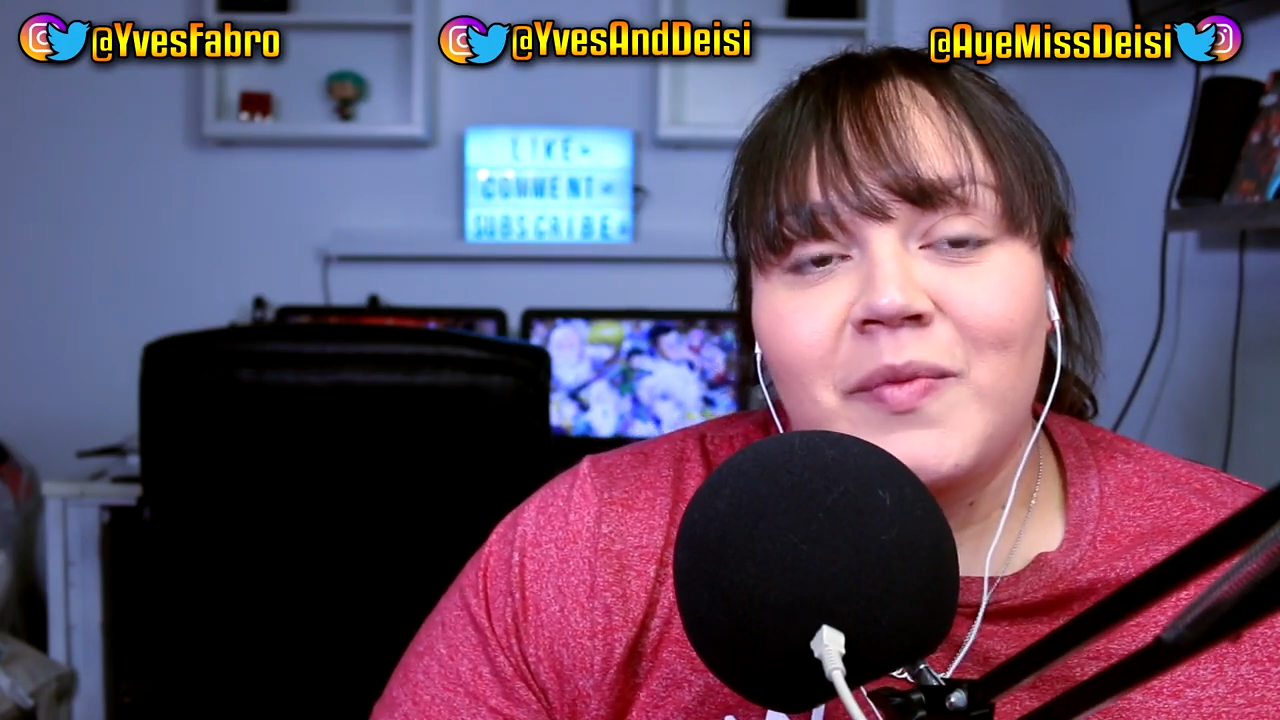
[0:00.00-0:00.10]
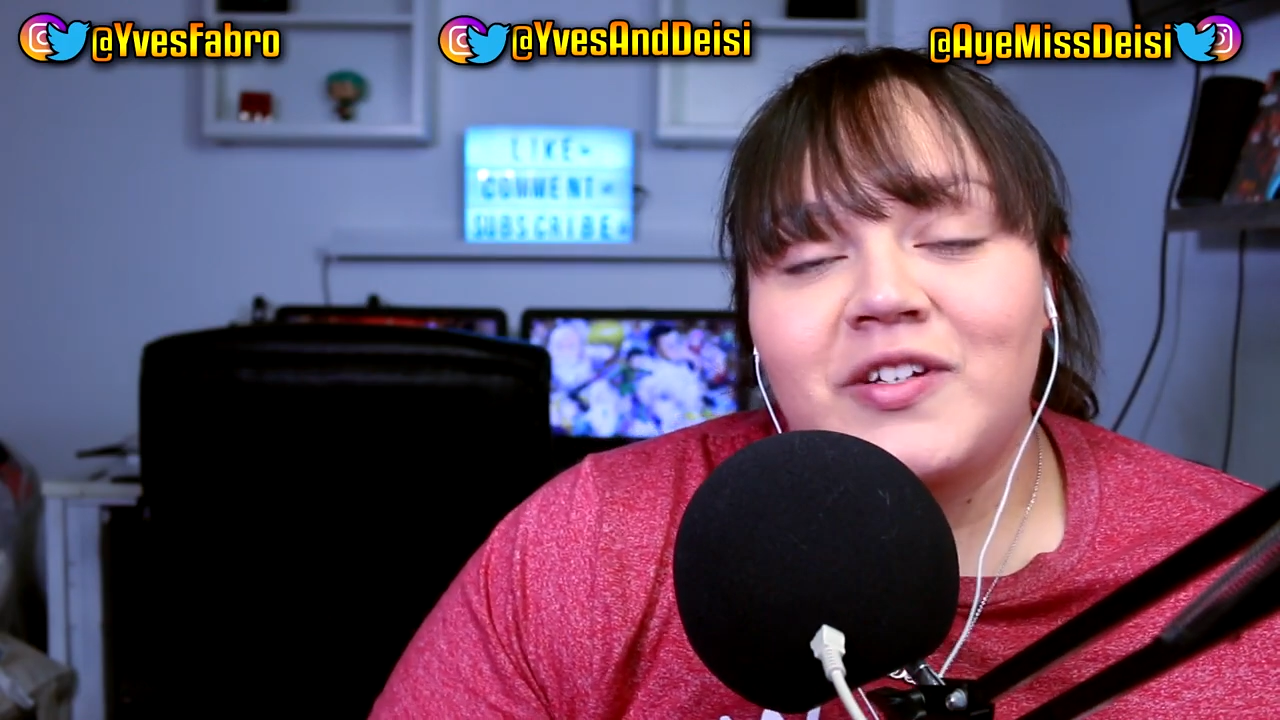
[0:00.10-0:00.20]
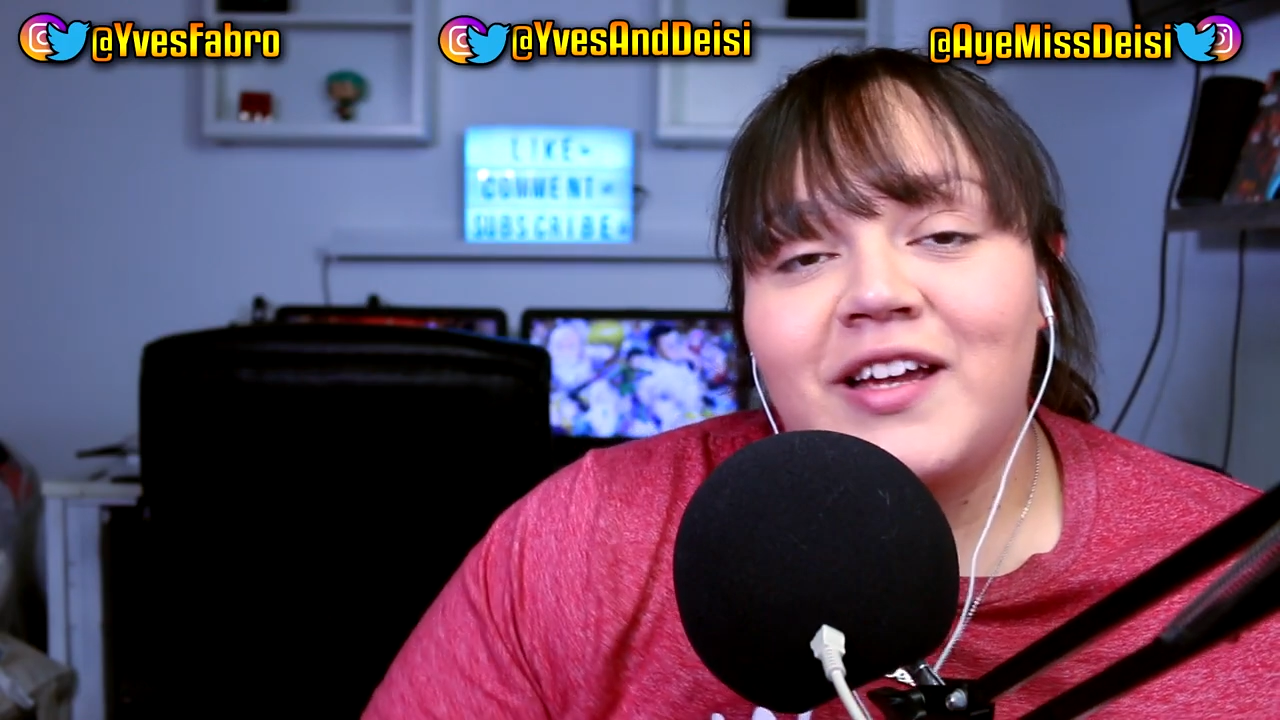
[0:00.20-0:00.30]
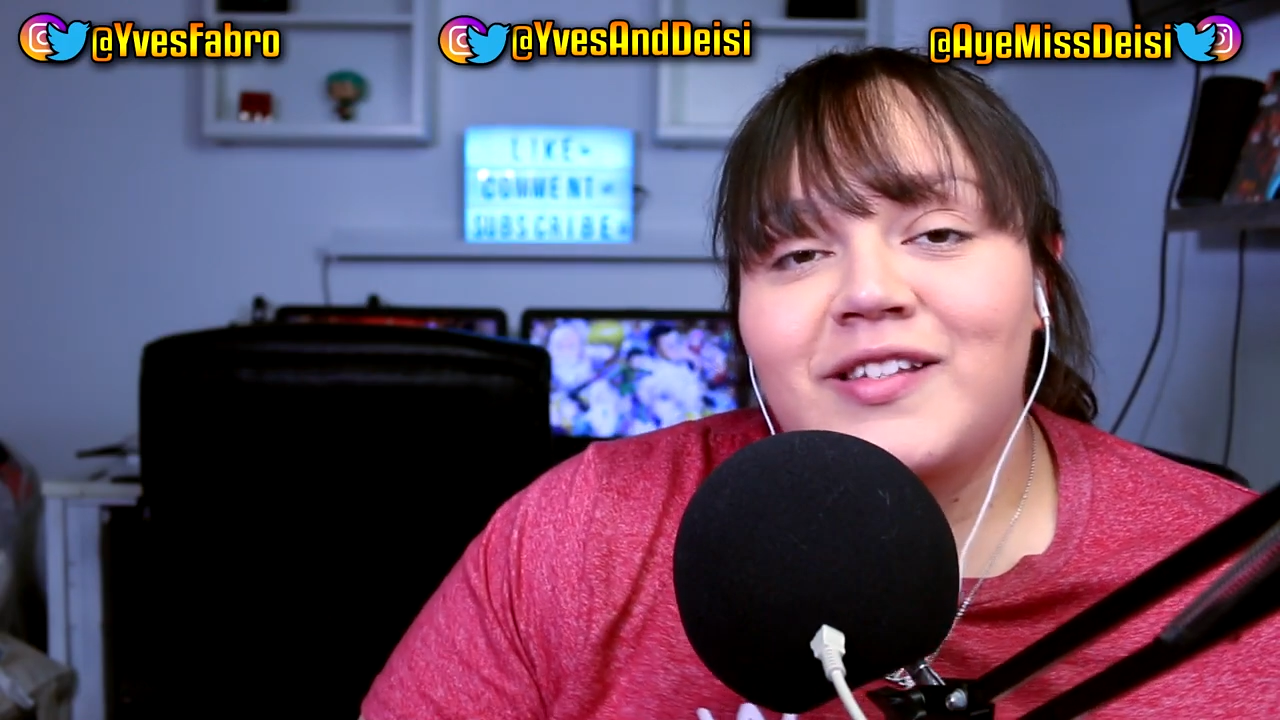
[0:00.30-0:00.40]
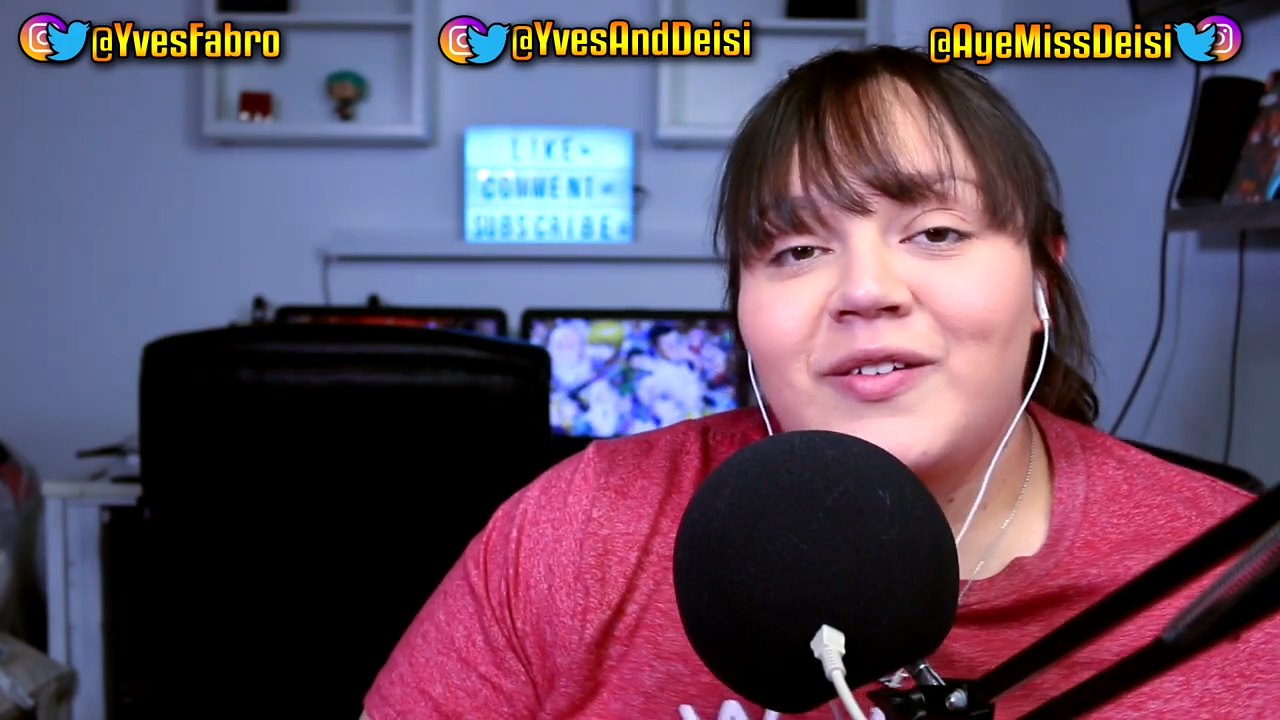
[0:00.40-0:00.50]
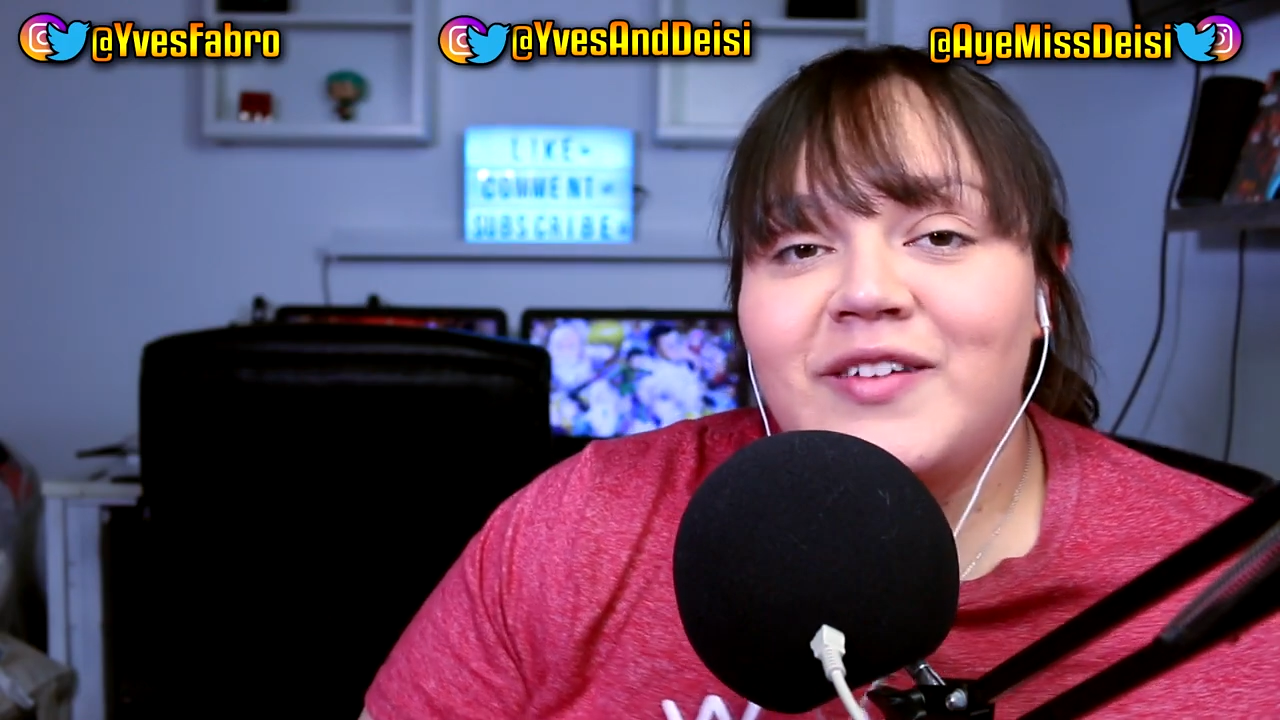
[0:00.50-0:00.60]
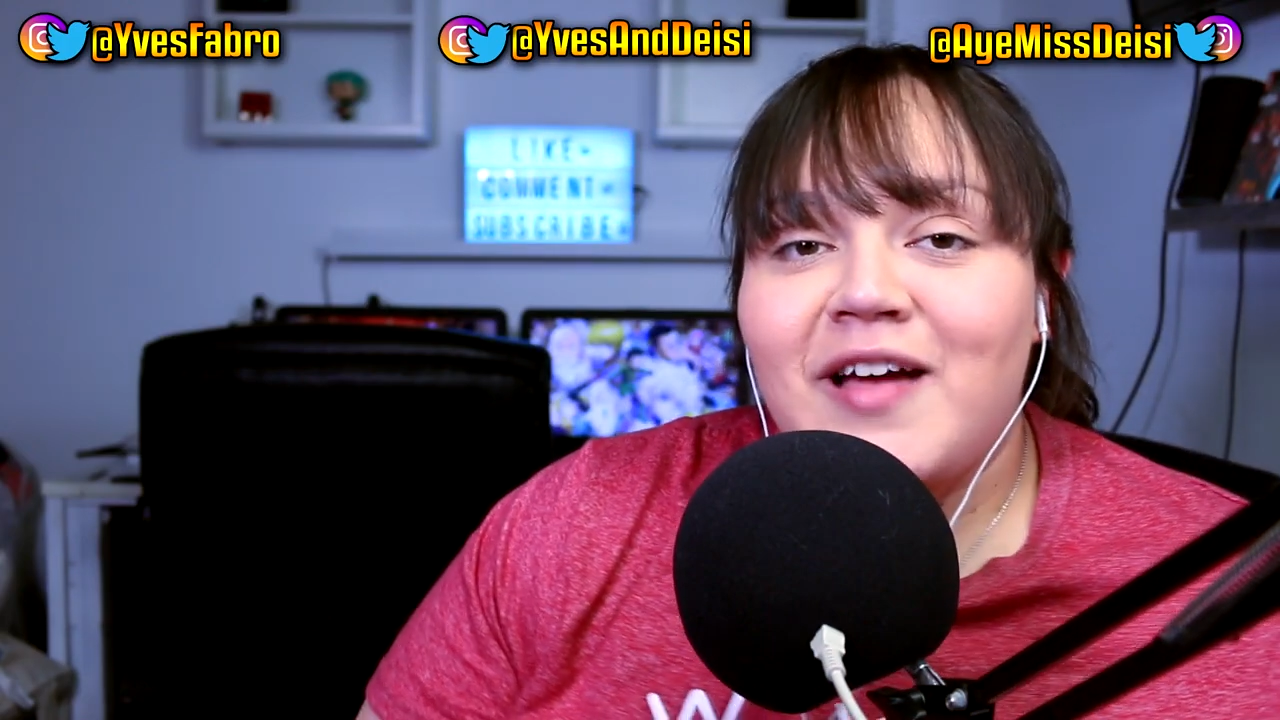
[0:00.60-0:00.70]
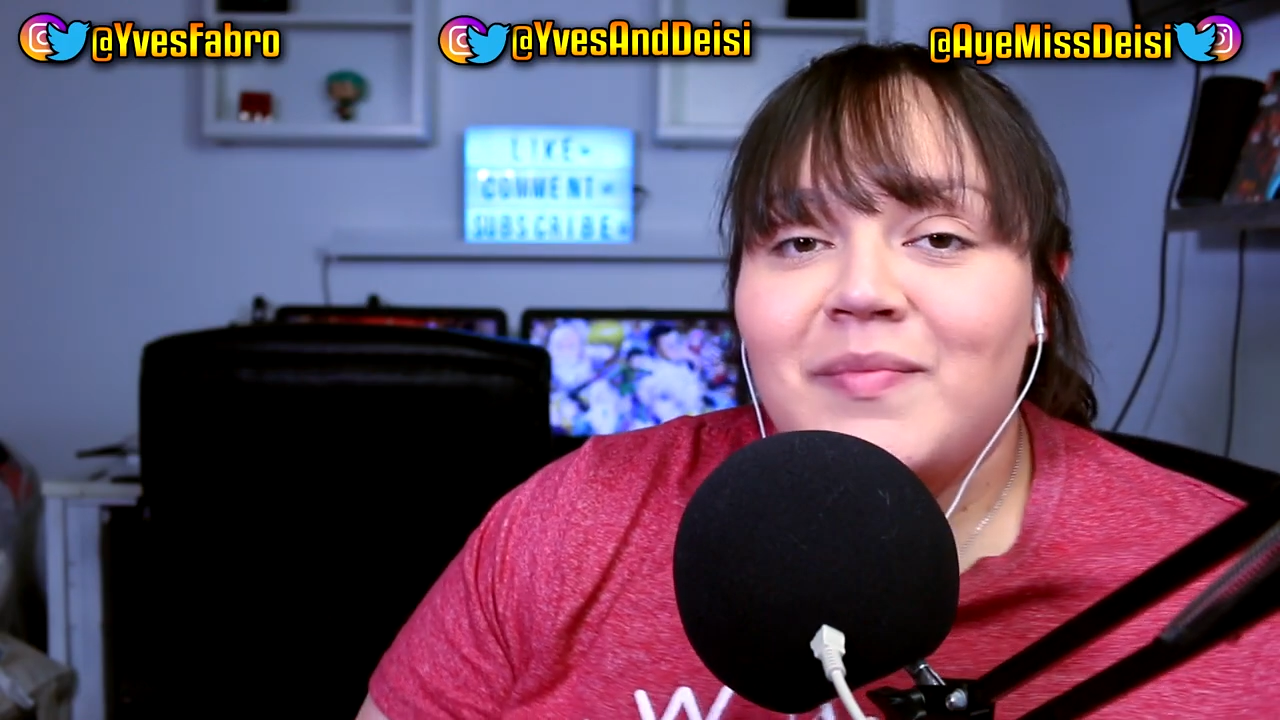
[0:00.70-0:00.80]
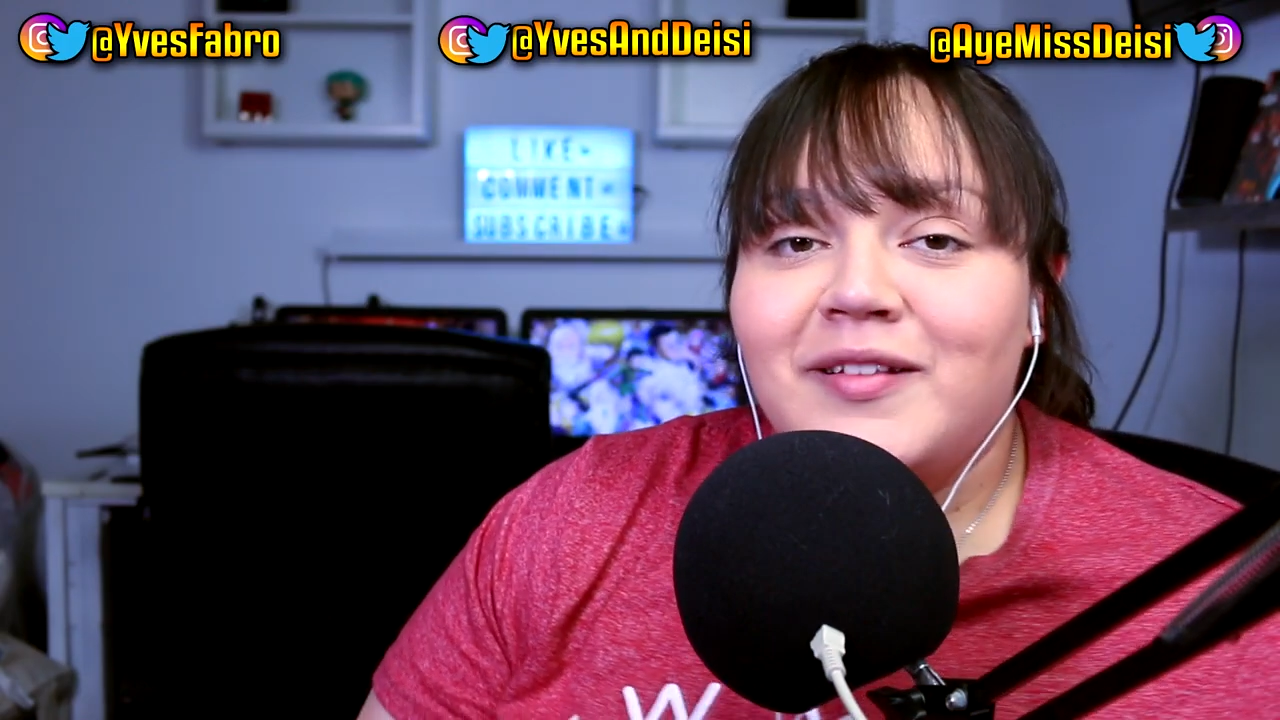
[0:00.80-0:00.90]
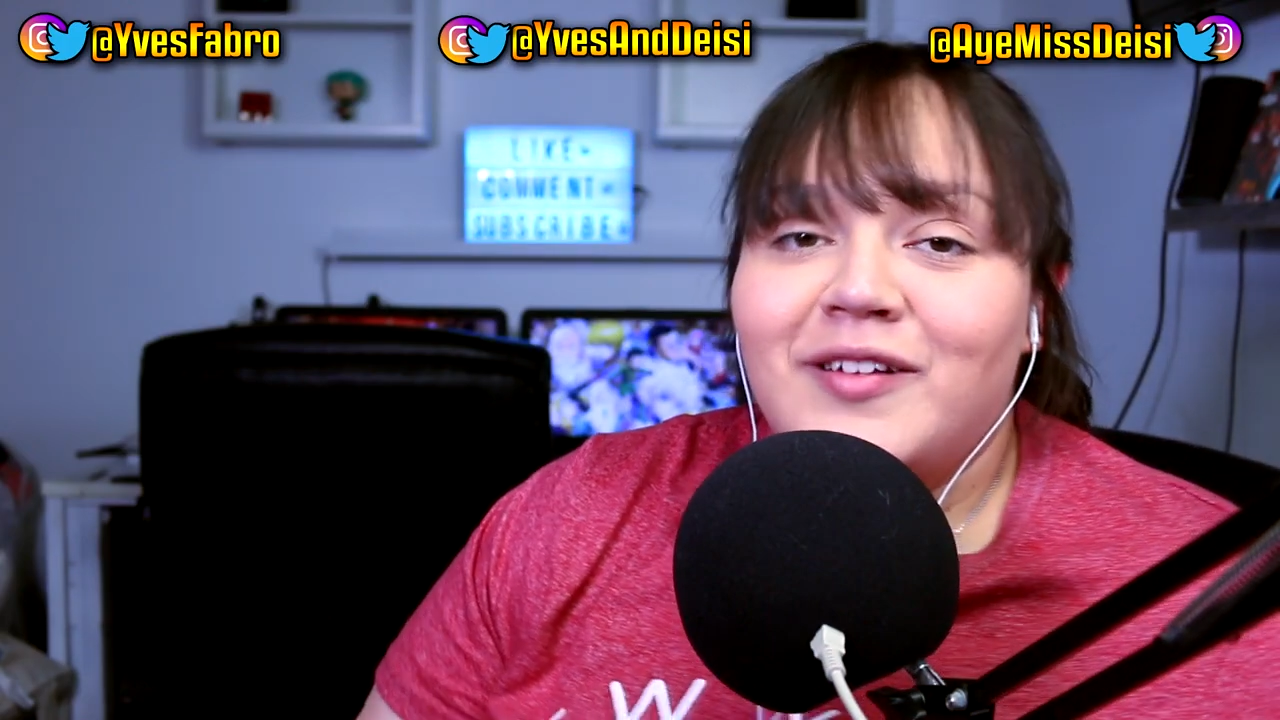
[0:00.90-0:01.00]
make sure you guys go
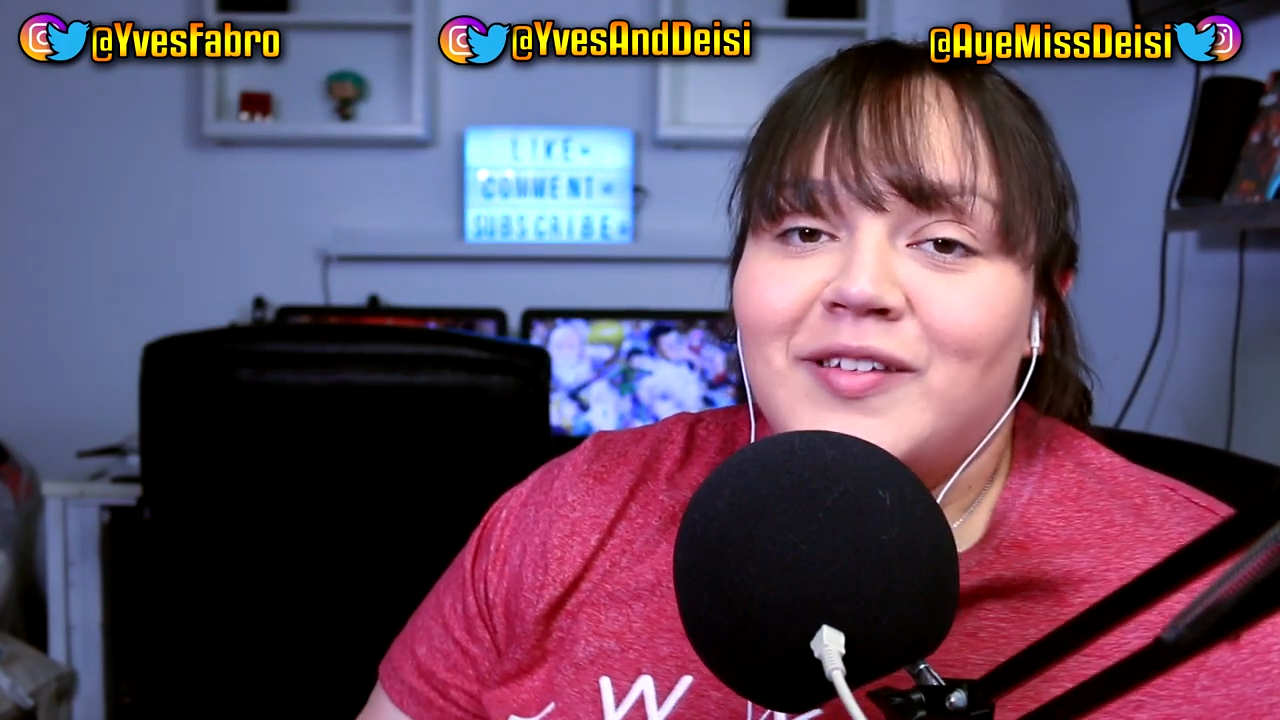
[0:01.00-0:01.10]
down below,